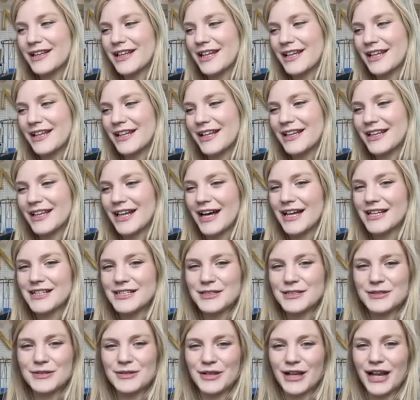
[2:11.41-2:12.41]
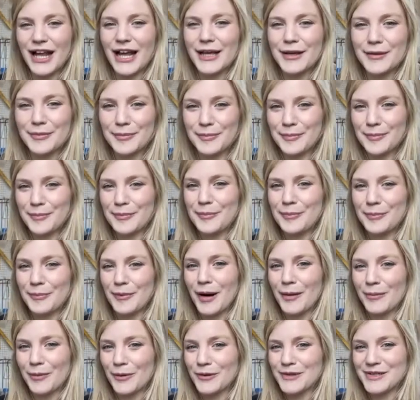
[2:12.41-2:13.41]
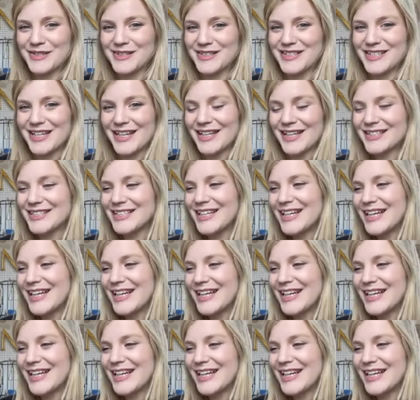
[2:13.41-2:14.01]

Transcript: then that's like my box is ticked.